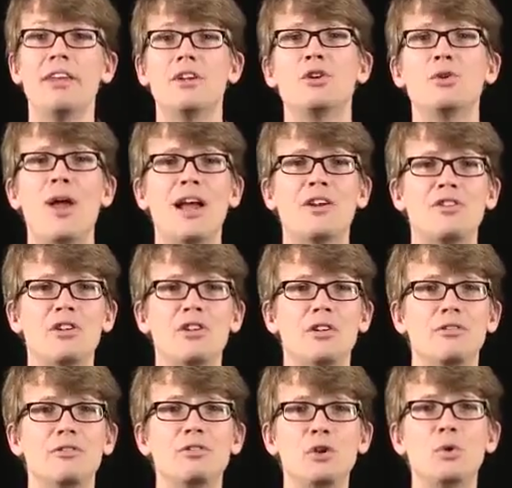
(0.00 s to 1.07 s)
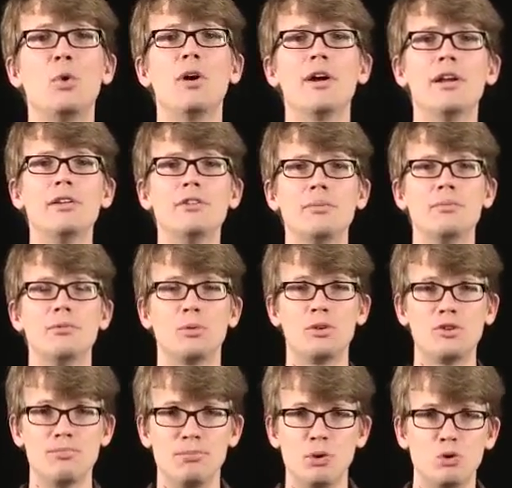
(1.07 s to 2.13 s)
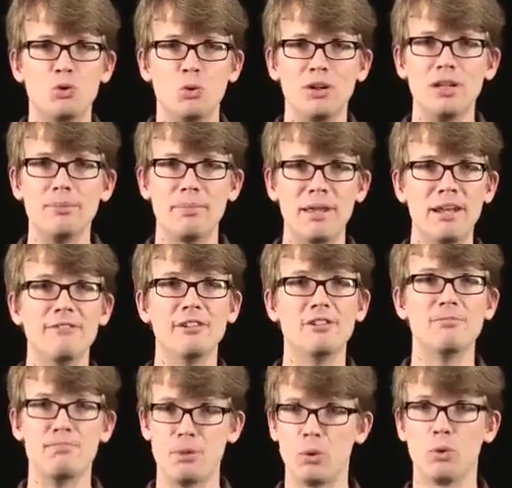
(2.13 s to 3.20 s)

the interaction of two organisms which mutually benefits